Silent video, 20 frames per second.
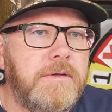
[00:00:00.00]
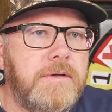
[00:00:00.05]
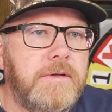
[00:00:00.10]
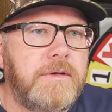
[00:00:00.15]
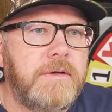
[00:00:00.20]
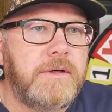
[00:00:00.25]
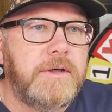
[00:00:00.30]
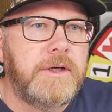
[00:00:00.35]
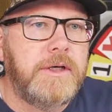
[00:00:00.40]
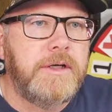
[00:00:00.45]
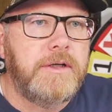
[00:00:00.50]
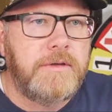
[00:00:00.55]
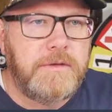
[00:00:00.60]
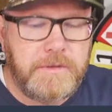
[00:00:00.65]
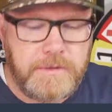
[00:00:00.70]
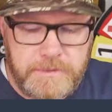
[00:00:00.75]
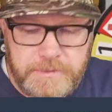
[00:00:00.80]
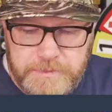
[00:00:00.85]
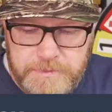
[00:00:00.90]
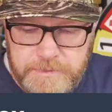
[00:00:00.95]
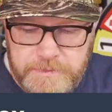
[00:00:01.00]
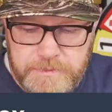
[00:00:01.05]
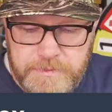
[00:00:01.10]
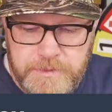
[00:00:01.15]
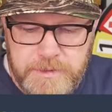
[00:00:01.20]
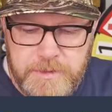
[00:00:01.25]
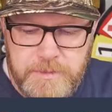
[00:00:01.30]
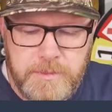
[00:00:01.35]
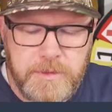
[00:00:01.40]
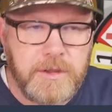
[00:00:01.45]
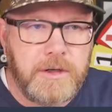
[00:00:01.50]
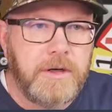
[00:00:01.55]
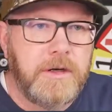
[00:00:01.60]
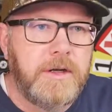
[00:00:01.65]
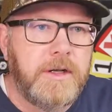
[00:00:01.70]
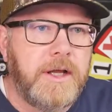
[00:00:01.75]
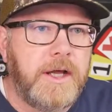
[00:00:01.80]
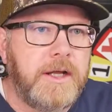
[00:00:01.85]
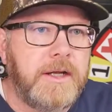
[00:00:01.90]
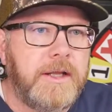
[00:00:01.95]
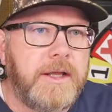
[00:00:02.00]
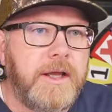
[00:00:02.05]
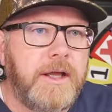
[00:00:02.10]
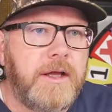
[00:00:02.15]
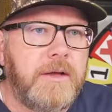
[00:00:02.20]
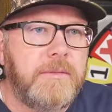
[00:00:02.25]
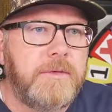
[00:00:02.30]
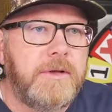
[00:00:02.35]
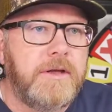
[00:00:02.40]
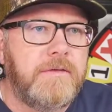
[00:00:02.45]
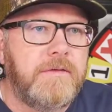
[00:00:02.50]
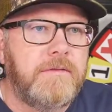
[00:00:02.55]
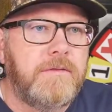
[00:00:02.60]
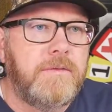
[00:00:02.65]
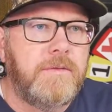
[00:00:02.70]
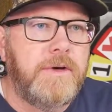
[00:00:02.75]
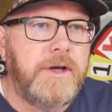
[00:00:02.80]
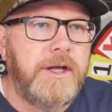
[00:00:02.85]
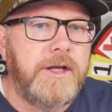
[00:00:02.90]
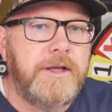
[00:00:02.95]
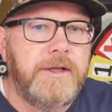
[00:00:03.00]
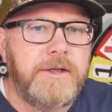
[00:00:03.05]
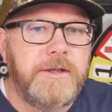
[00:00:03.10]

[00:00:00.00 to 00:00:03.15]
All right, StreamYard.com giveaway.